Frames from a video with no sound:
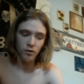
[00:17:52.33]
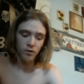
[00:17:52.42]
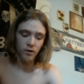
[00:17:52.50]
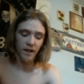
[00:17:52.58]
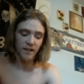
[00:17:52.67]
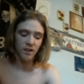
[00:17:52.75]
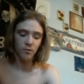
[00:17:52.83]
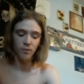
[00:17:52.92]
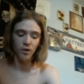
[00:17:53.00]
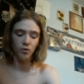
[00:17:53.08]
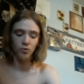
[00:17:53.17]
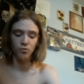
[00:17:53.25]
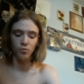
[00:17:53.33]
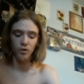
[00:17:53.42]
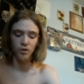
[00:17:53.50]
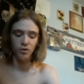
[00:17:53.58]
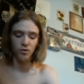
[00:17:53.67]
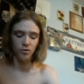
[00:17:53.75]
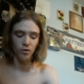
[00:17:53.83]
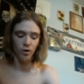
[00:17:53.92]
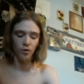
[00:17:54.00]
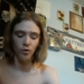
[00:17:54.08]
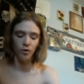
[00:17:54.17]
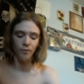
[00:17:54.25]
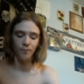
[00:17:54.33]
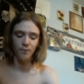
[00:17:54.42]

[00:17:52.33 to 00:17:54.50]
tag team belts, which are the